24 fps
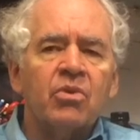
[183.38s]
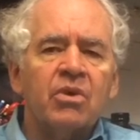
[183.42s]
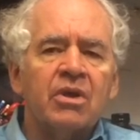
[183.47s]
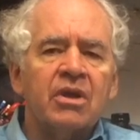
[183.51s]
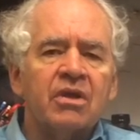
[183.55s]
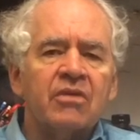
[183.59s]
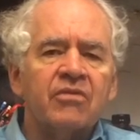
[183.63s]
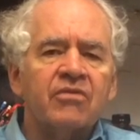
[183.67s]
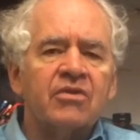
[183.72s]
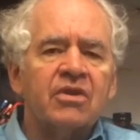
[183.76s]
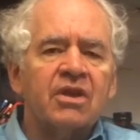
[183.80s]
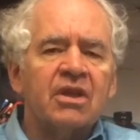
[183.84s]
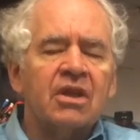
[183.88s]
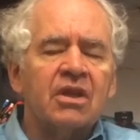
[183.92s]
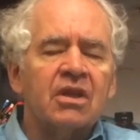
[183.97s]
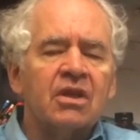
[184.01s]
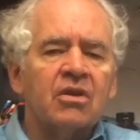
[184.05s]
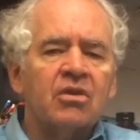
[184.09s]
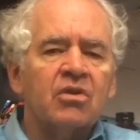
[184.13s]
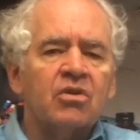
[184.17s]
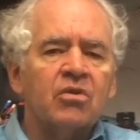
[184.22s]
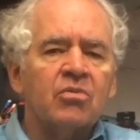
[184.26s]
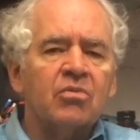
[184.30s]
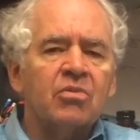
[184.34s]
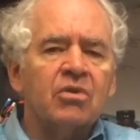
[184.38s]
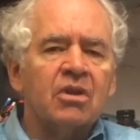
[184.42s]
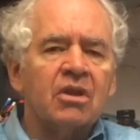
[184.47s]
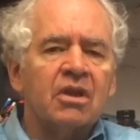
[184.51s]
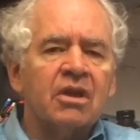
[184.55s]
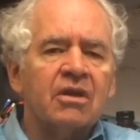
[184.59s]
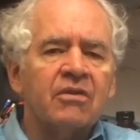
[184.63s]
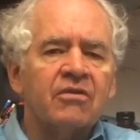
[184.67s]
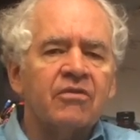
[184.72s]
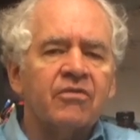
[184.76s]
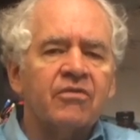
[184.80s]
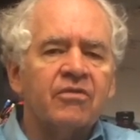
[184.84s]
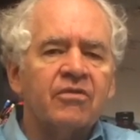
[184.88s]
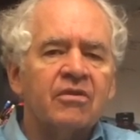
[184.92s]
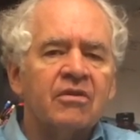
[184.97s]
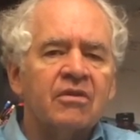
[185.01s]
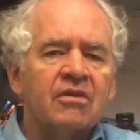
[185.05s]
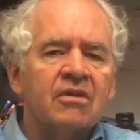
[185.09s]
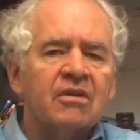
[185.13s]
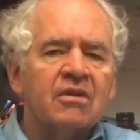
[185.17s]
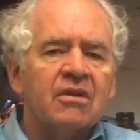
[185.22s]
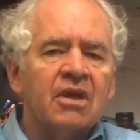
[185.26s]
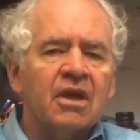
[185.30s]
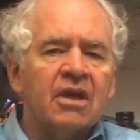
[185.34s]
way of taking a human life,
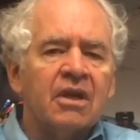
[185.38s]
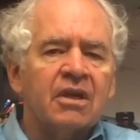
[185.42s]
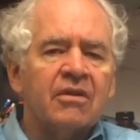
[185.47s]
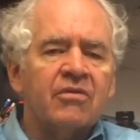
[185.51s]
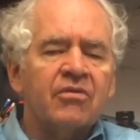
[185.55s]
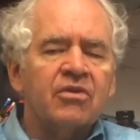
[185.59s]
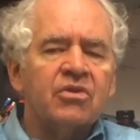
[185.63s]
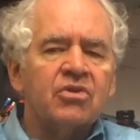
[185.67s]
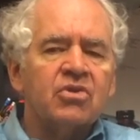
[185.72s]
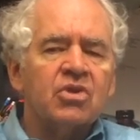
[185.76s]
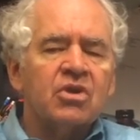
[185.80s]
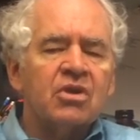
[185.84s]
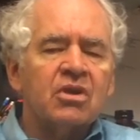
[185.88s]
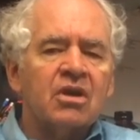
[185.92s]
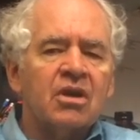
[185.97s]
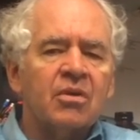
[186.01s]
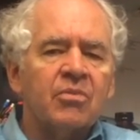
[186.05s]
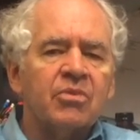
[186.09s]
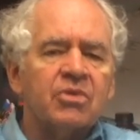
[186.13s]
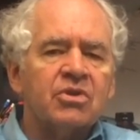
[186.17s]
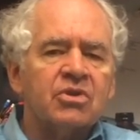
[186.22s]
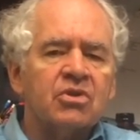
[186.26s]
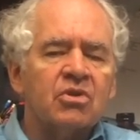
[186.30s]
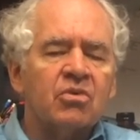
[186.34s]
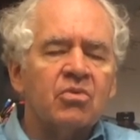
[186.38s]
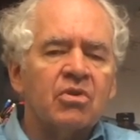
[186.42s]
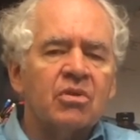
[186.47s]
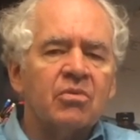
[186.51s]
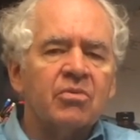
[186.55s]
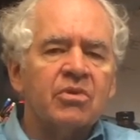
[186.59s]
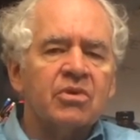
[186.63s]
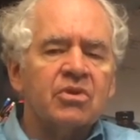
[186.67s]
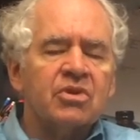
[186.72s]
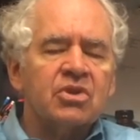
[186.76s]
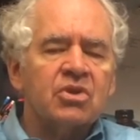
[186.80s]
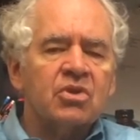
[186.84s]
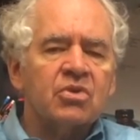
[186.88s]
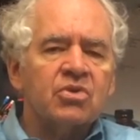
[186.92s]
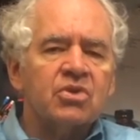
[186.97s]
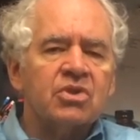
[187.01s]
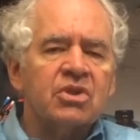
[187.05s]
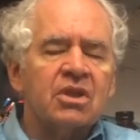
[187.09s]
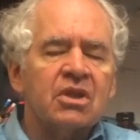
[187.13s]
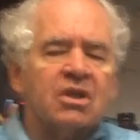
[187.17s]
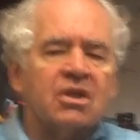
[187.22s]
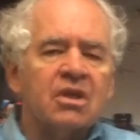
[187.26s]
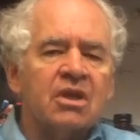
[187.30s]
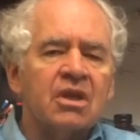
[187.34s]
and even the drug companies don't want to be
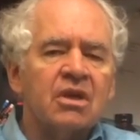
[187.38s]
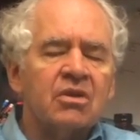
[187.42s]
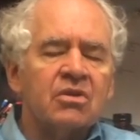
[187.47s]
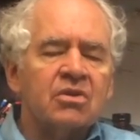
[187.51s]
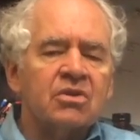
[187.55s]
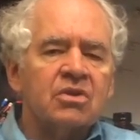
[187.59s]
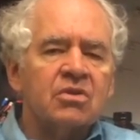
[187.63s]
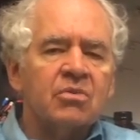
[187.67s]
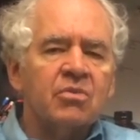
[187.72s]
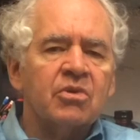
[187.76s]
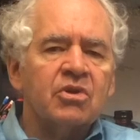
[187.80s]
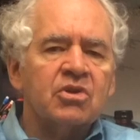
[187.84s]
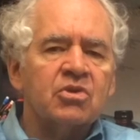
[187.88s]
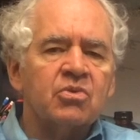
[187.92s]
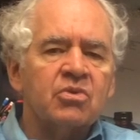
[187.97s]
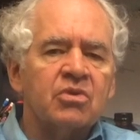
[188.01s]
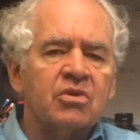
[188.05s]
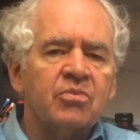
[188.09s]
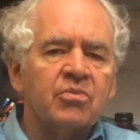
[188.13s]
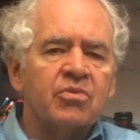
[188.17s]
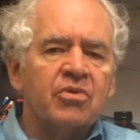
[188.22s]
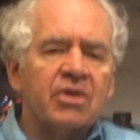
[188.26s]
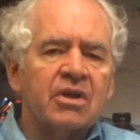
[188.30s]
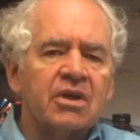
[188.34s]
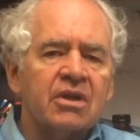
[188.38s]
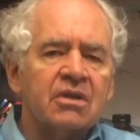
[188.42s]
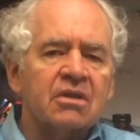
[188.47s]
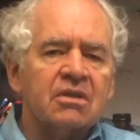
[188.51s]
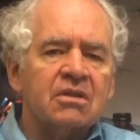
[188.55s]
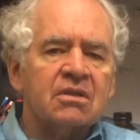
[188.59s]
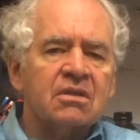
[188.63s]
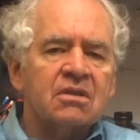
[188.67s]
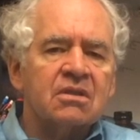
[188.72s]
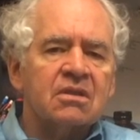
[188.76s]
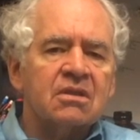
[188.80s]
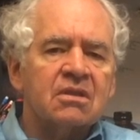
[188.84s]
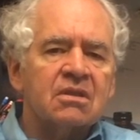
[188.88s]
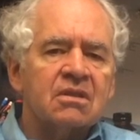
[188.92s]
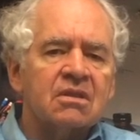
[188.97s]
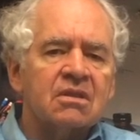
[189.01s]
associated now so much with the practice.